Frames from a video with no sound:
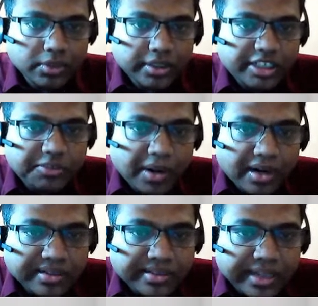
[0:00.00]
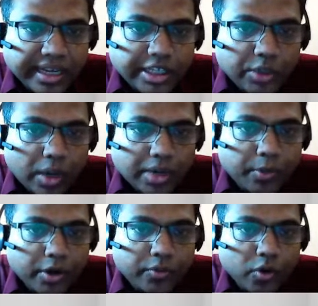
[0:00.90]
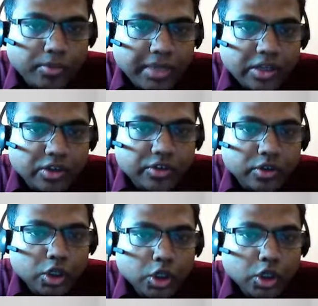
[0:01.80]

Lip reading: disbursed 81.4 millions